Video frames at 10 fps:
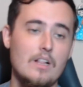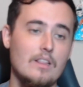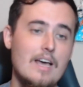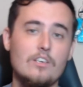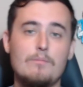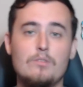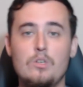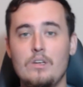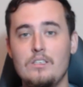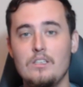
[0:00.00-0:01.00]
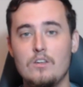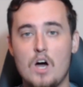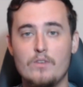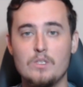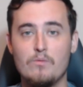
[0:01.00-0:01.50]
Last opportunity to see the
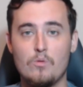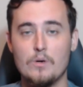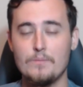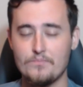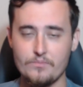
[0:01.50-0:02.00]
Dolphins before